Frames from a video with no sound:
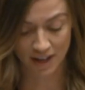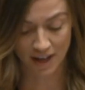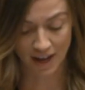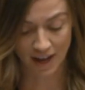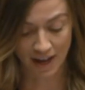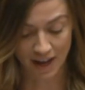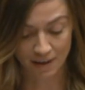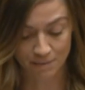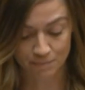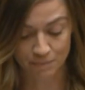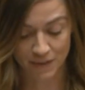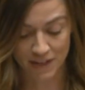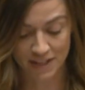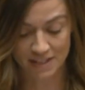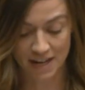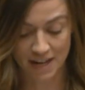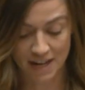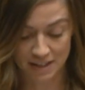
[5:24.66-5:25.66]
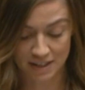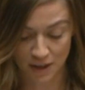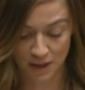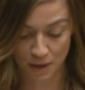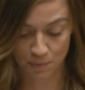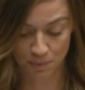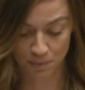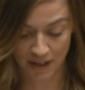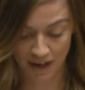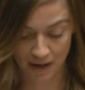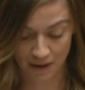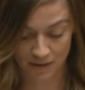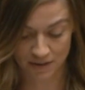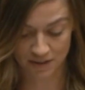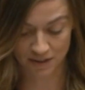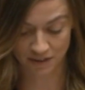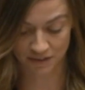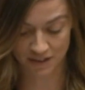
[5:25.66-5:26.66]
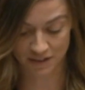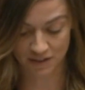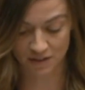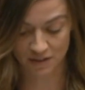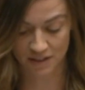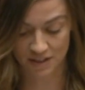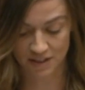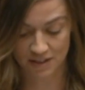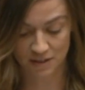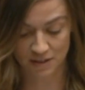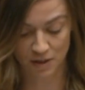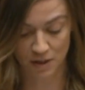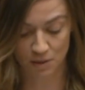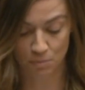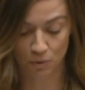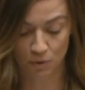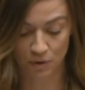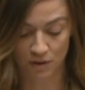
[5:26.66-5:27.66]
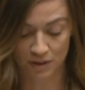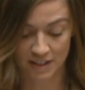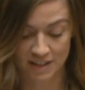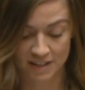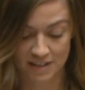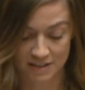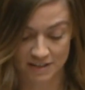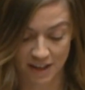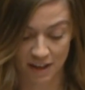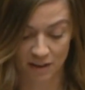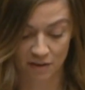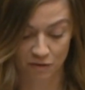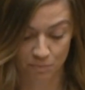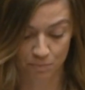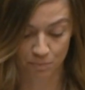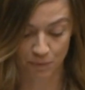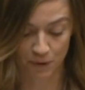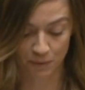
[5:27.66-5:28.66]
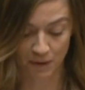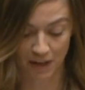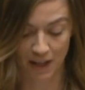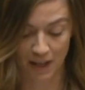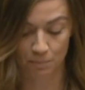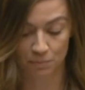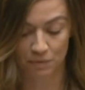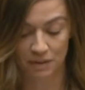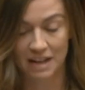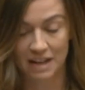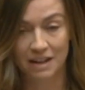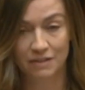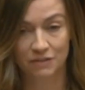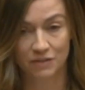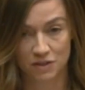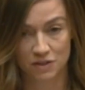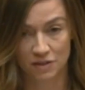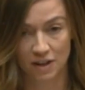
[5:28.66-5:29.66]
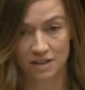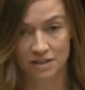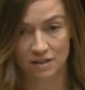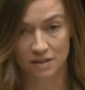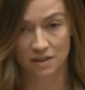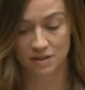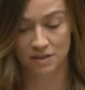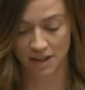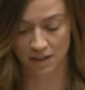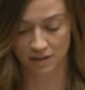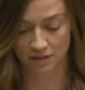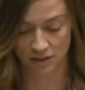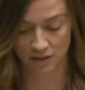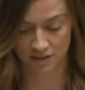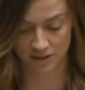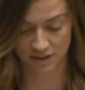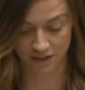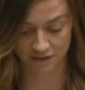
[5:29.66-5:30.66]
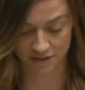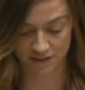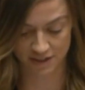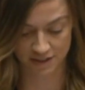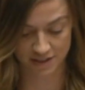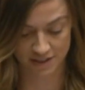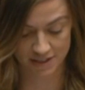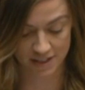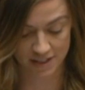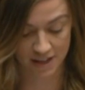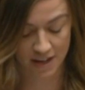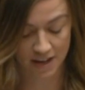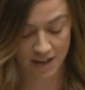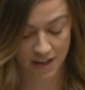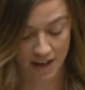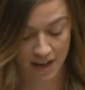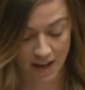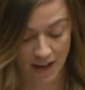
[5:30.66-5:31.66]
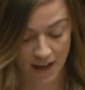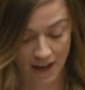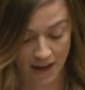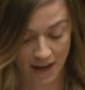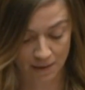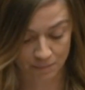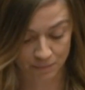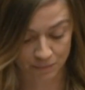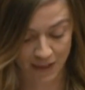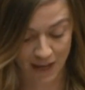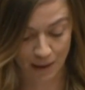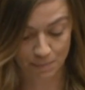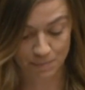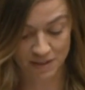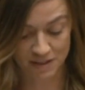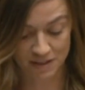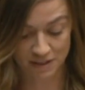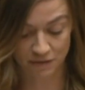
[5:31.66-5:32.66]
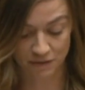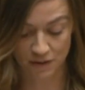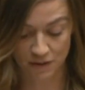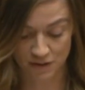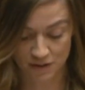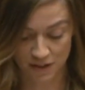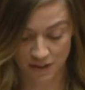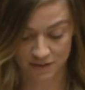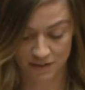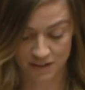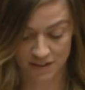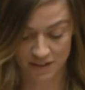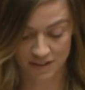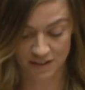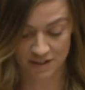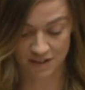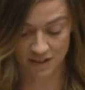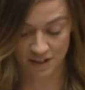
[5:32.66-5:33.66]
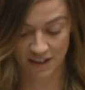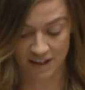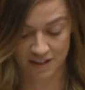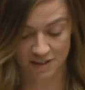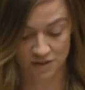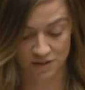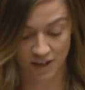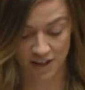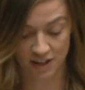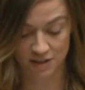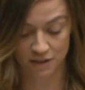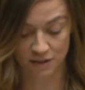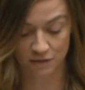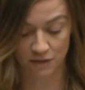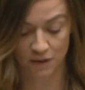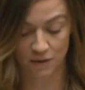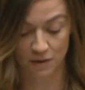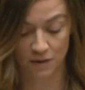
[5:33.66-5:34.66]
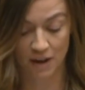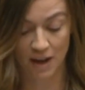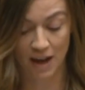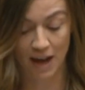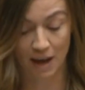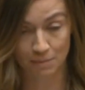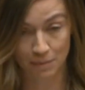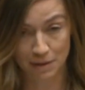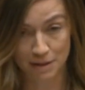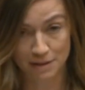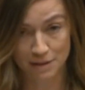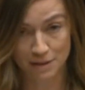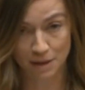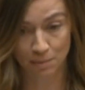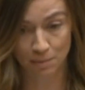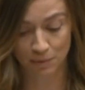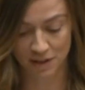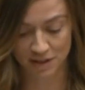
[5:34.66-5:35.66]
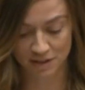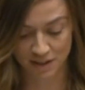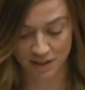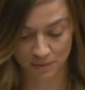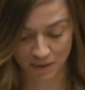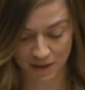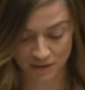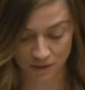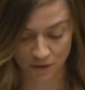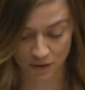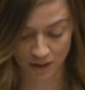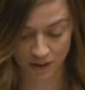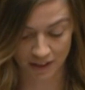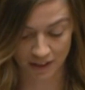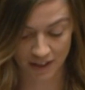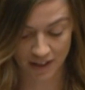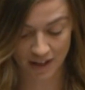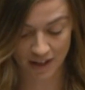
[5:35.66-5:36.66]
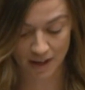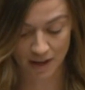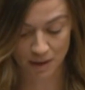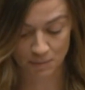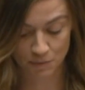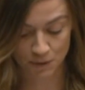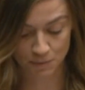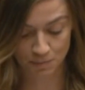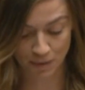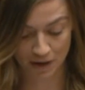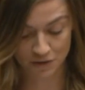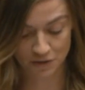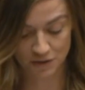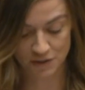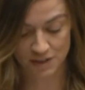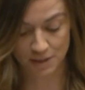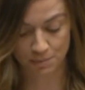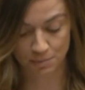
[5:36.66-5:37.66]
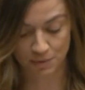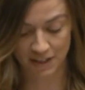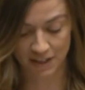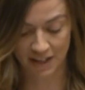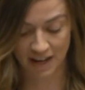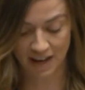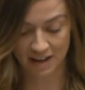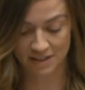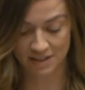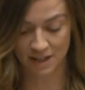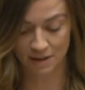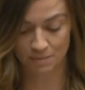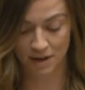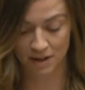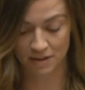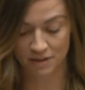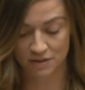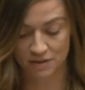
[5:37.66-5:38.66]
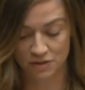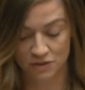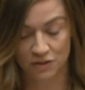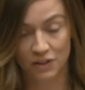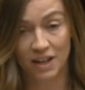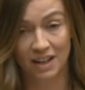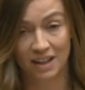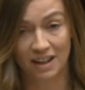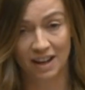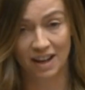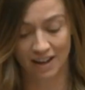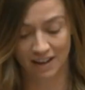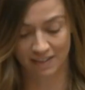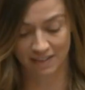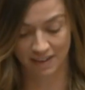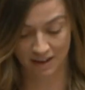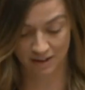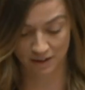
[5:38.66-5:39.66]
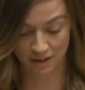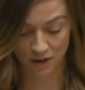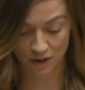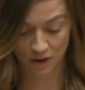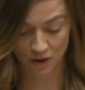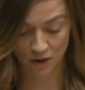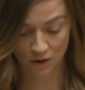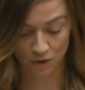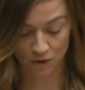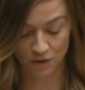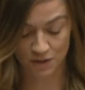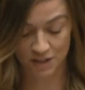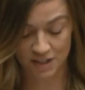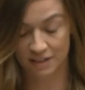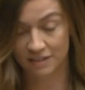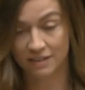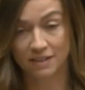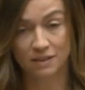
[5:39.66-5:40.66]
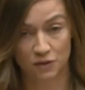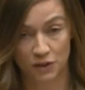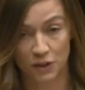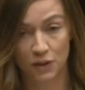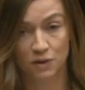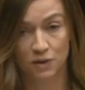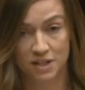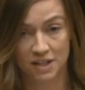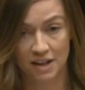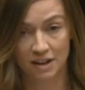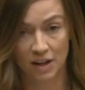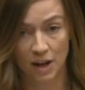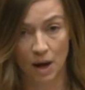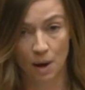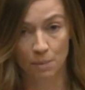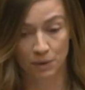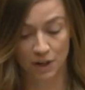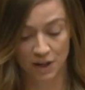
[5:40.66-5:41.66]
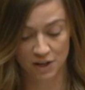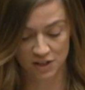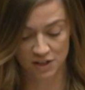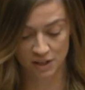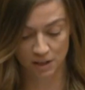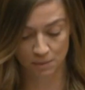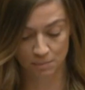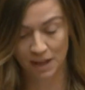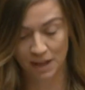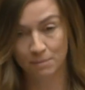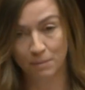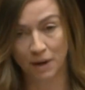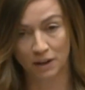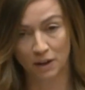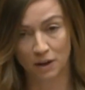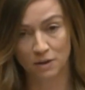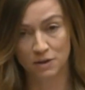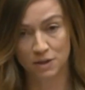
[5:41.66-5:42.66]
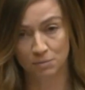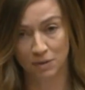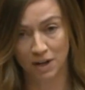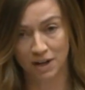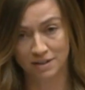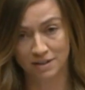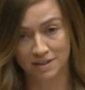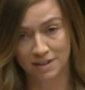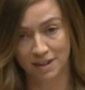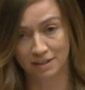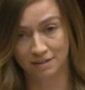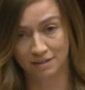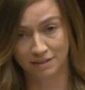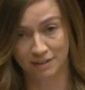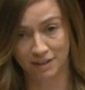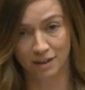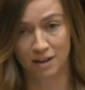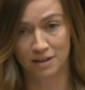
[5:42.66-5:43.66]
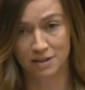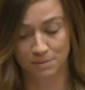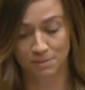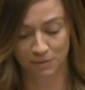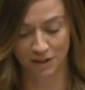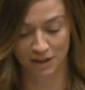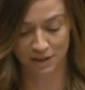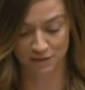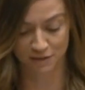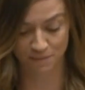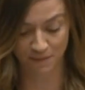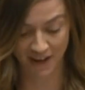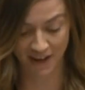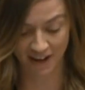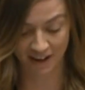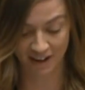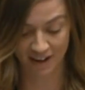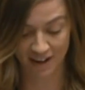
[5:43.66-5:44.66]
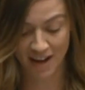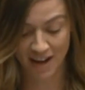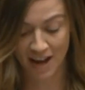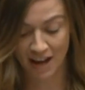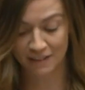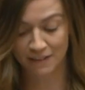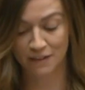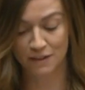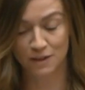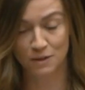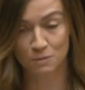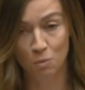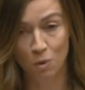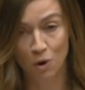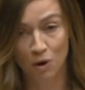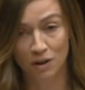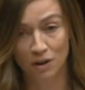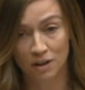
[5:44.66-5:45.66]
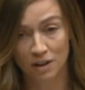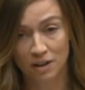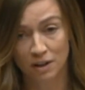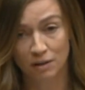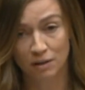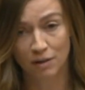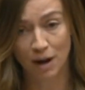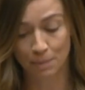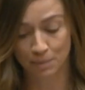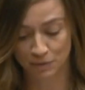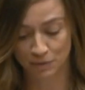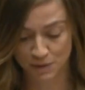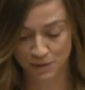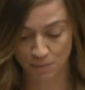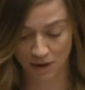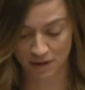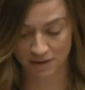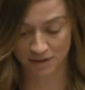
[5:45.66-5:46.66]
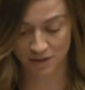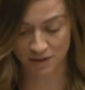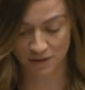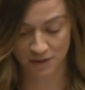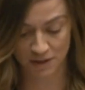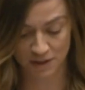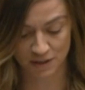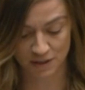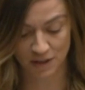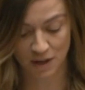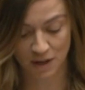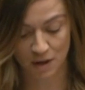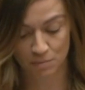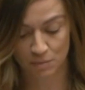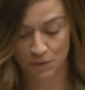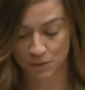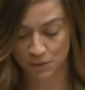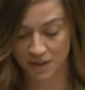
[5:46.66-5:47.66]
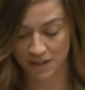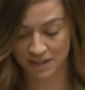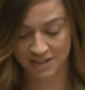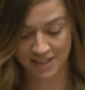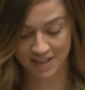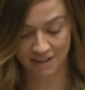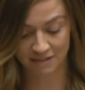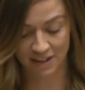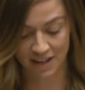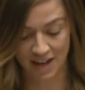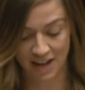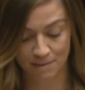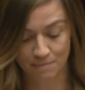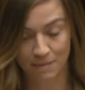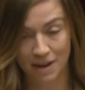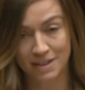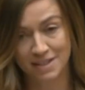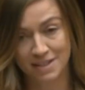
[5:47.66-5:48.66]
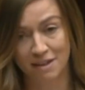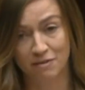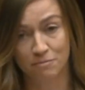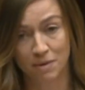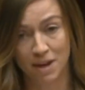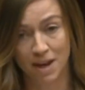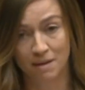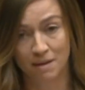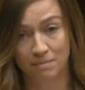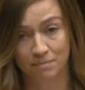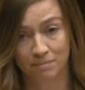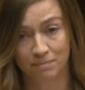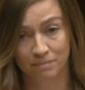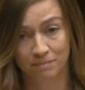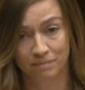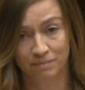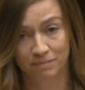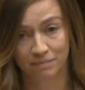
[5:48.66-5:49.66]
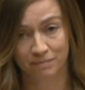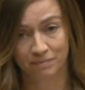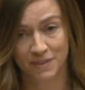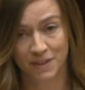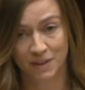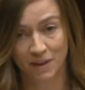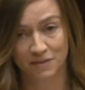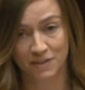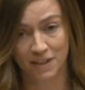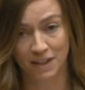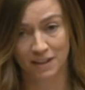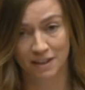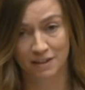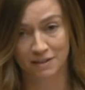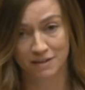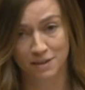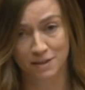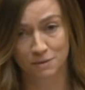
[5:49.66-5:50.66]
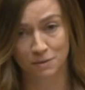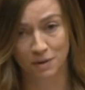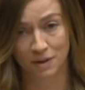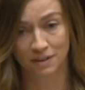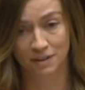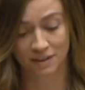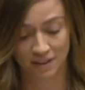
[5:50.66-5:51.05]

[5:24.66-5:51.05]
Um, extending the opening hours of this unit isn't only important in itself, but it will help relieve the stress on those Southdoc services. Um, the absence of those services in turn adds strain to the few ambulances operating in West Cork. Between Bantry, Skibbereen and Castletownbere, there's three, and then the three ordinarily operational. They might go somewhere else, and then they're gone somewhere else from there. And then there's one rapid response unit between 7am and 7pm. So after that, then there isn't one.